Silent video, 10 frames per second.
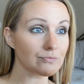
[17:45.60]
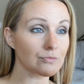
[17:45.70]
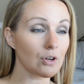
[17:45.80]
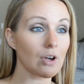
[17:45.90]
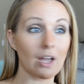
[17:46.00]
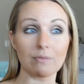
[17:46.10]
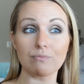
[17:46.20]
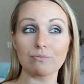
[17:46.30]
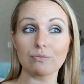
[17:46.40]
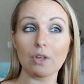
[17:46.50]
well. Okay.
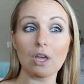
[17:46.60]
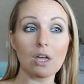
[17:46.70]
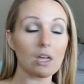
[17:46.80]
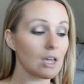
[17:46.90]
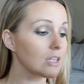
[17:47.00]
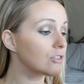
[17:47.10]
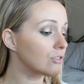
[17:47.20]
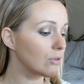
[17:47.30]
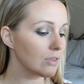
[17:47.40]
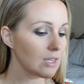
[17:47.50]
And
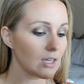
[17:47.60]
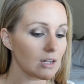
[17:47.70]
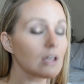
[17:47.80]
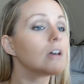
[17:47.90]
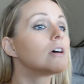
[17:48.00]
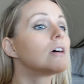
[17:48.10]
so then,